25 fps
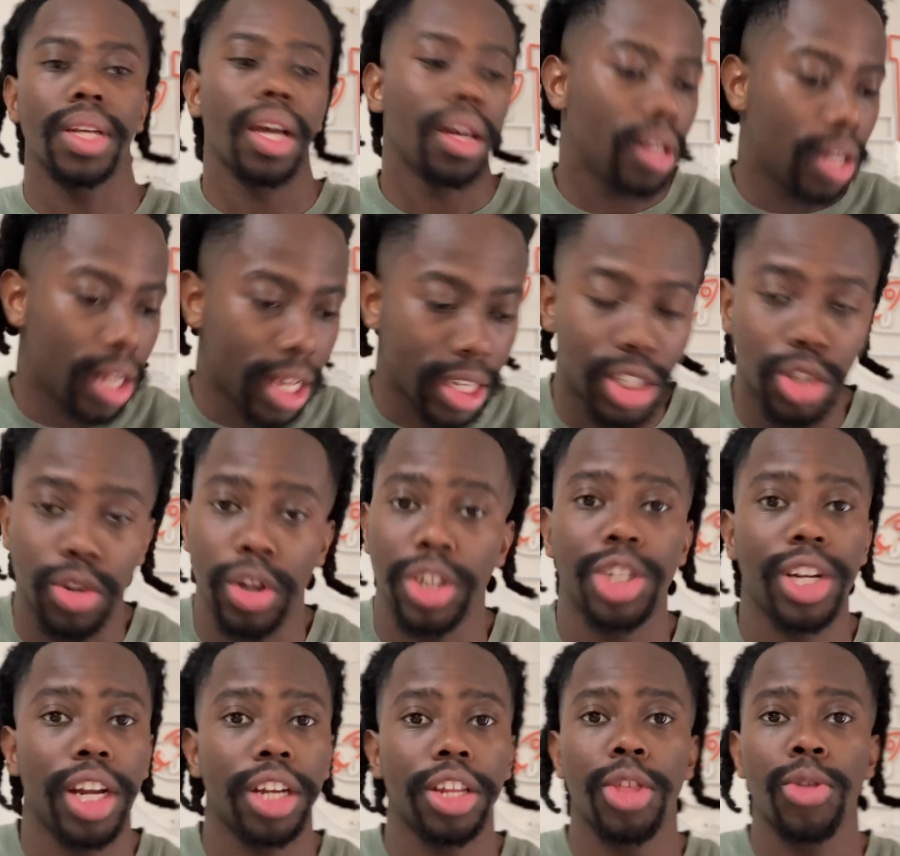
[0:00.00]
Let's stretch
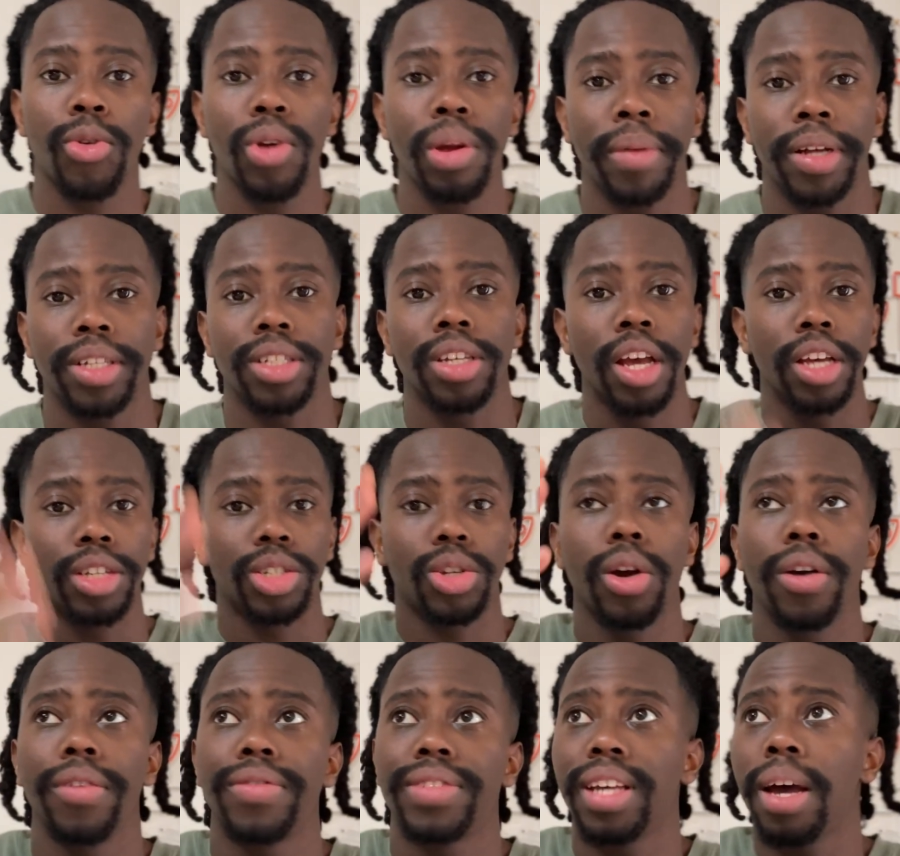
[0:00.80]
it out to 3 months.
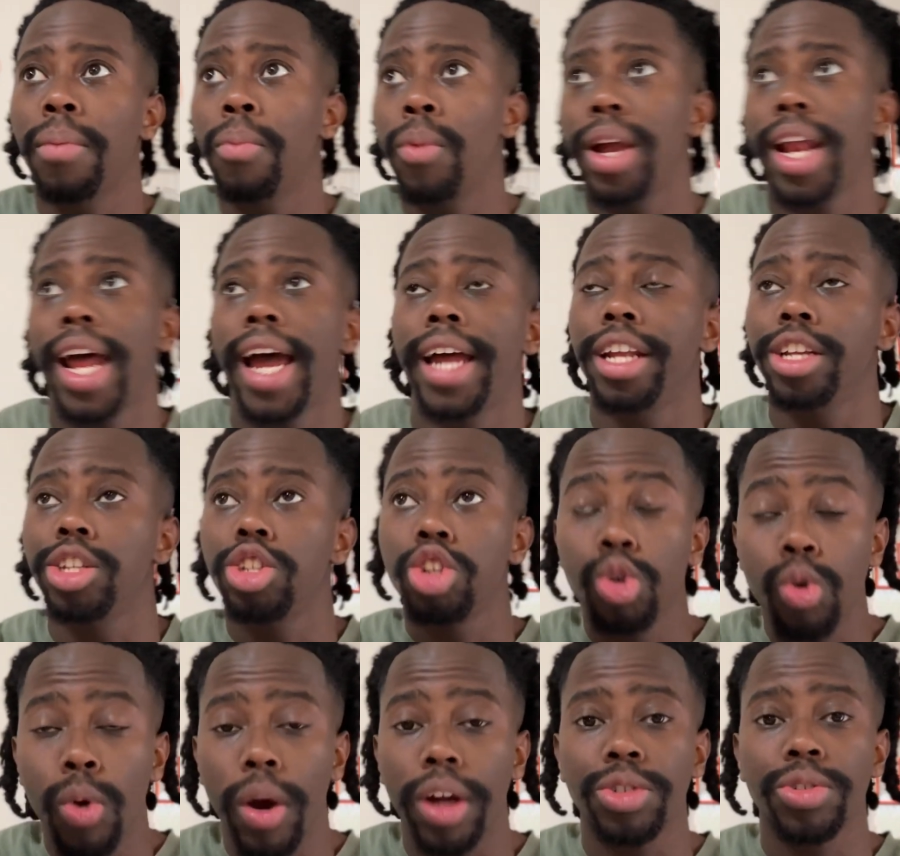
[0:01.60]
So if someone had a
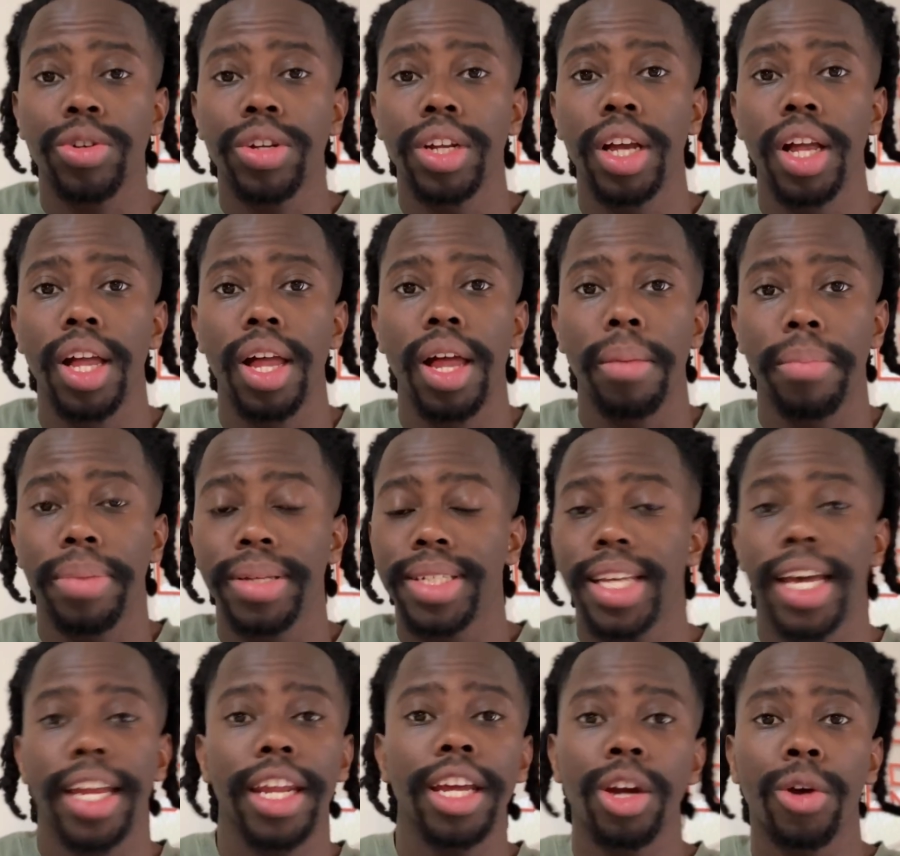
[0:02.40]

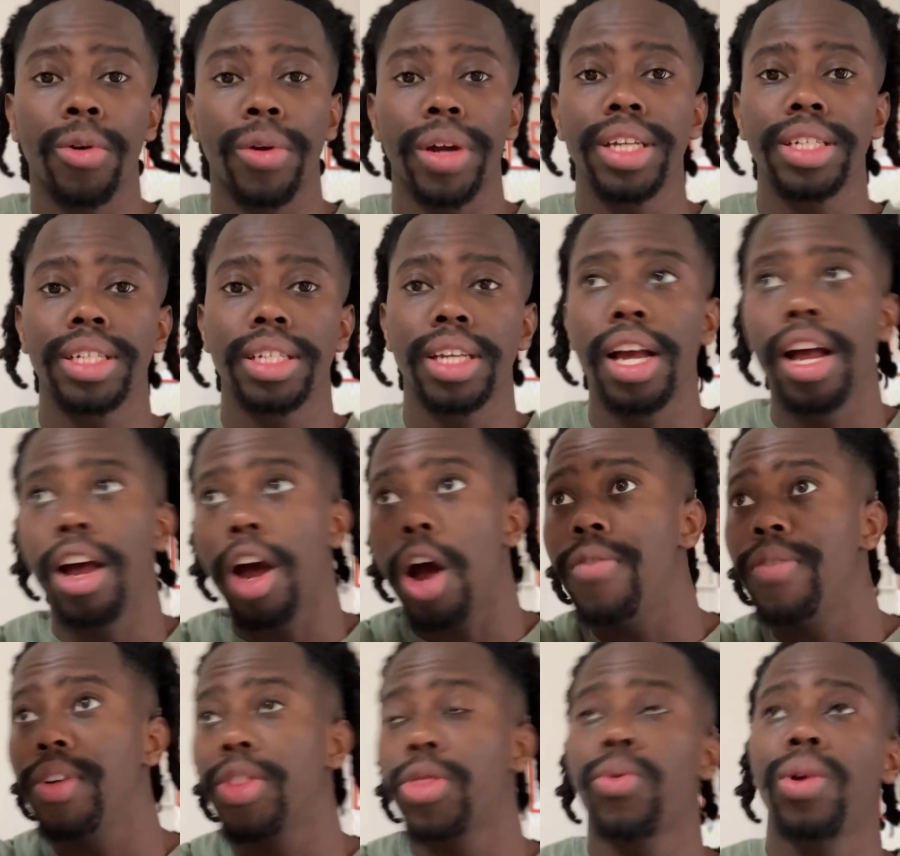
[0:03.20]
200% increase
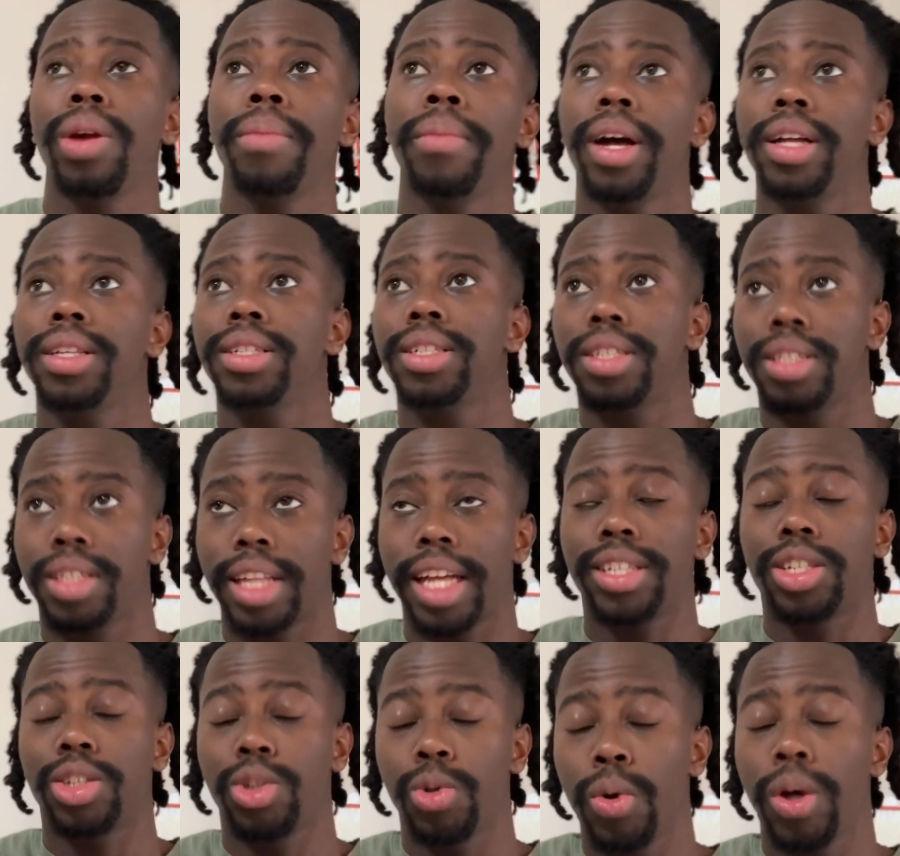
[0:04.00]
over 3 months,
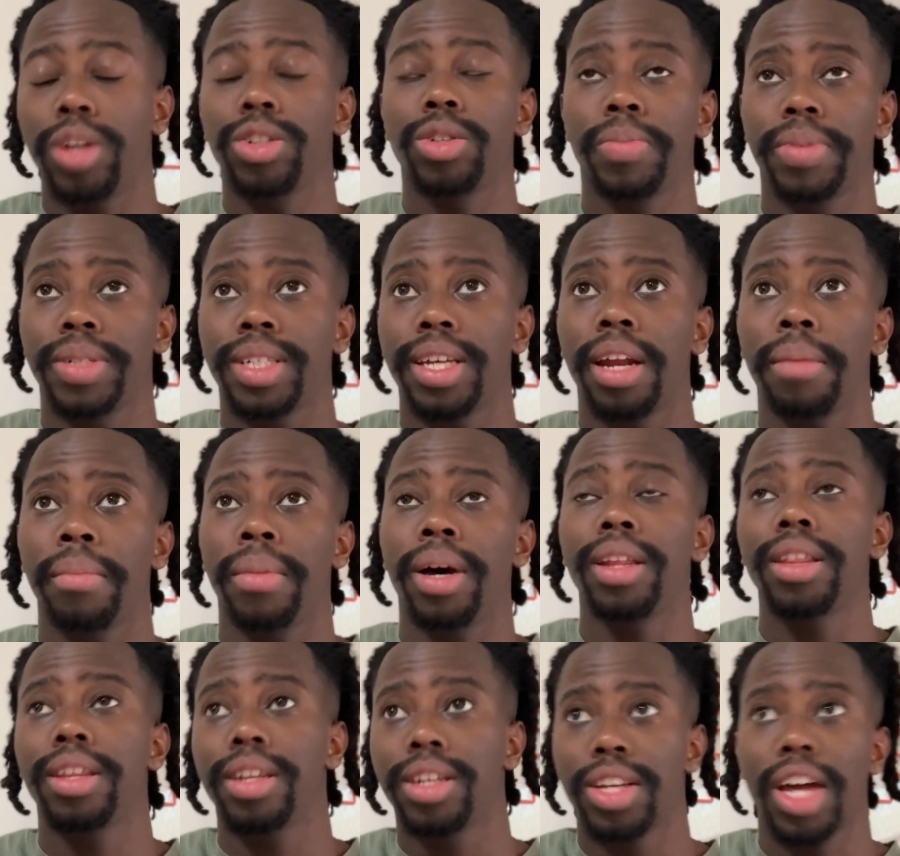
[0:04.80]
that's 200% a
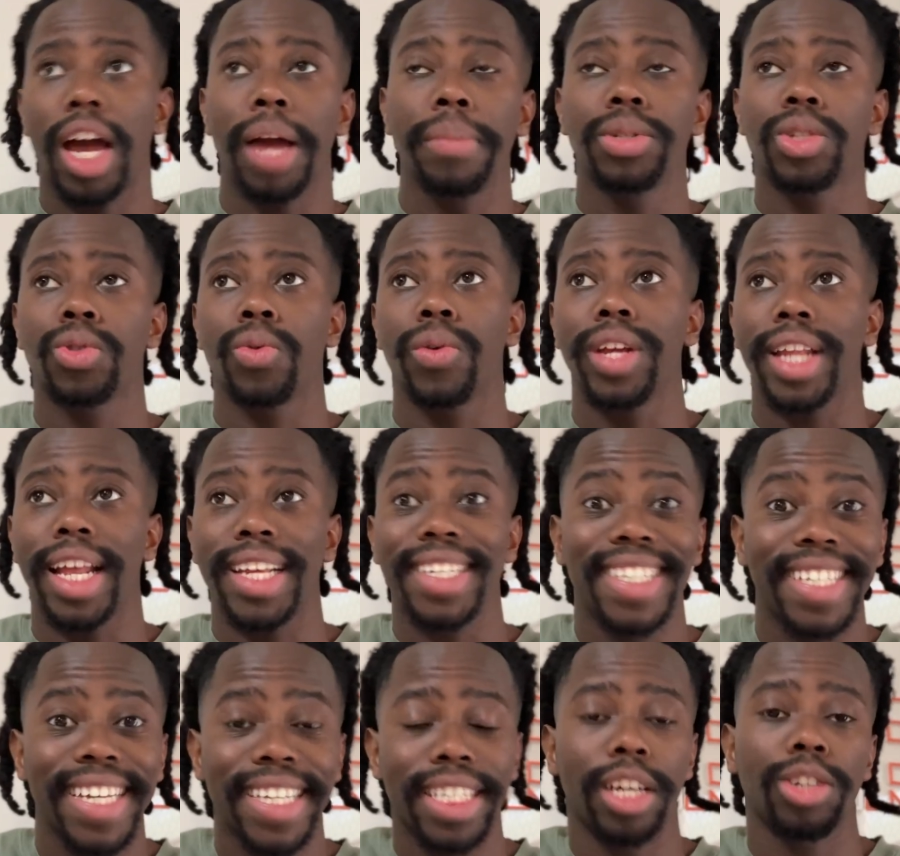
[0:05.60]
month times 3. That's
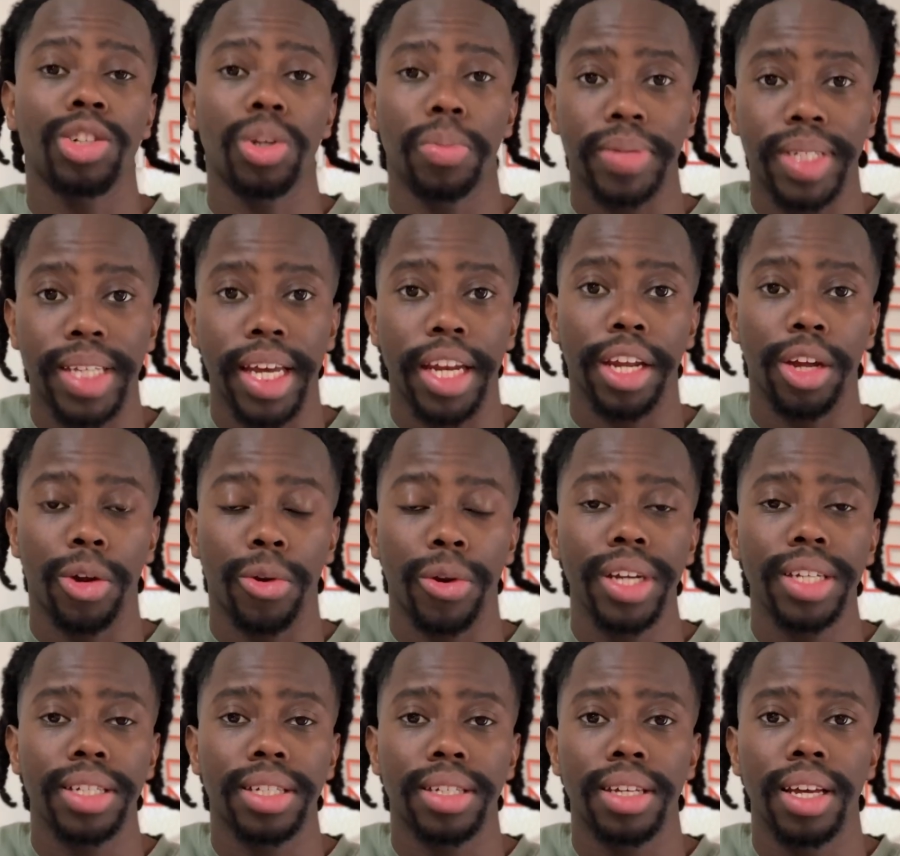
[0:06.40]
600%
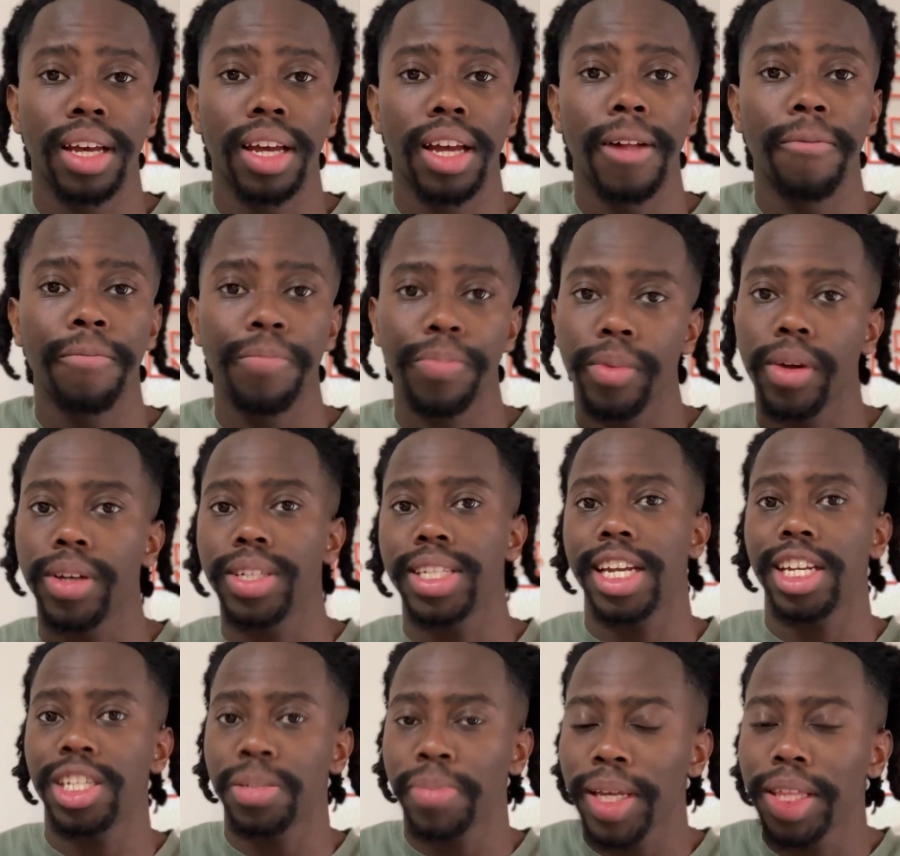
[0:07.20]
increase, because I
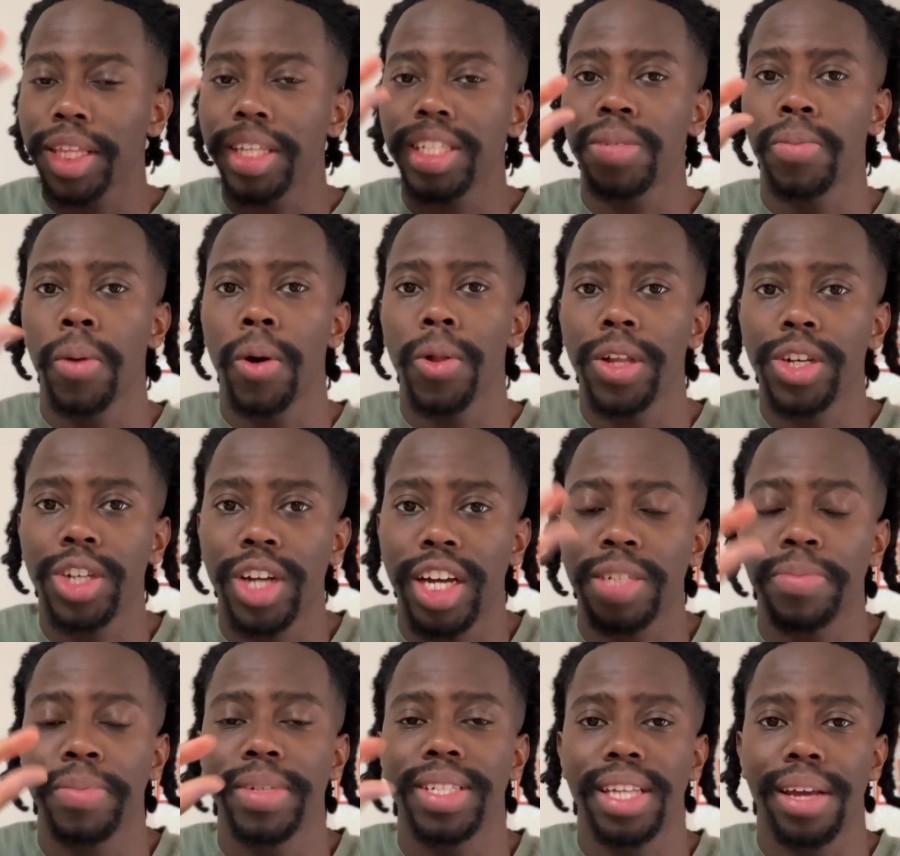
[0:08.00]
just made these small
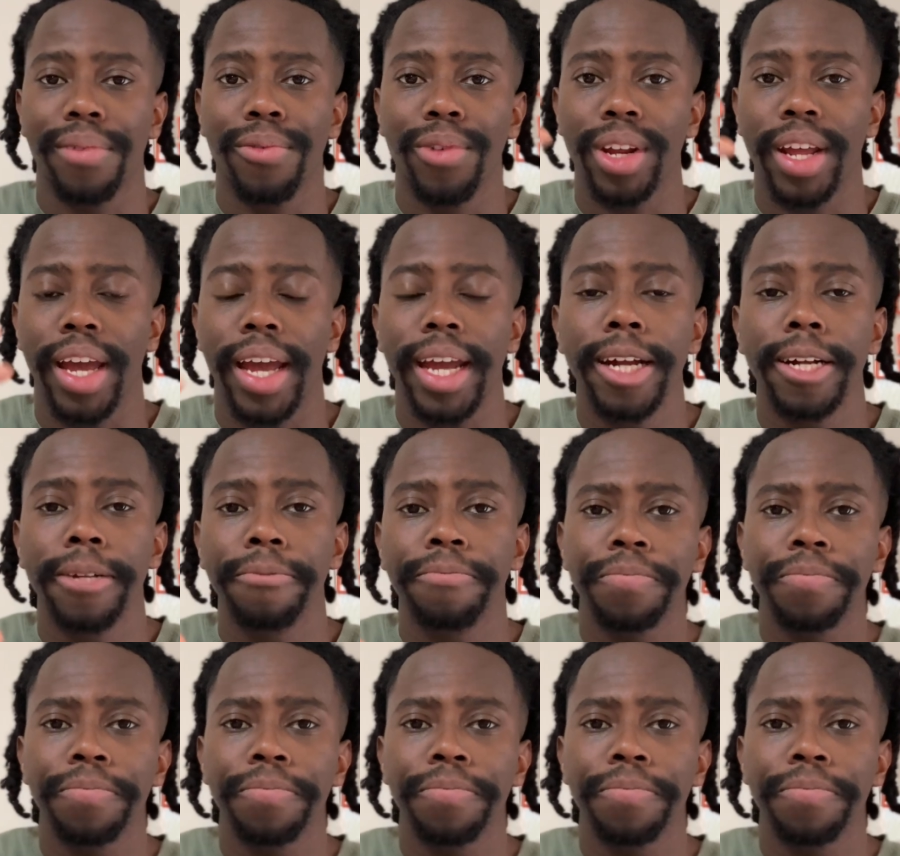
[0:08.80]
adjustments every day,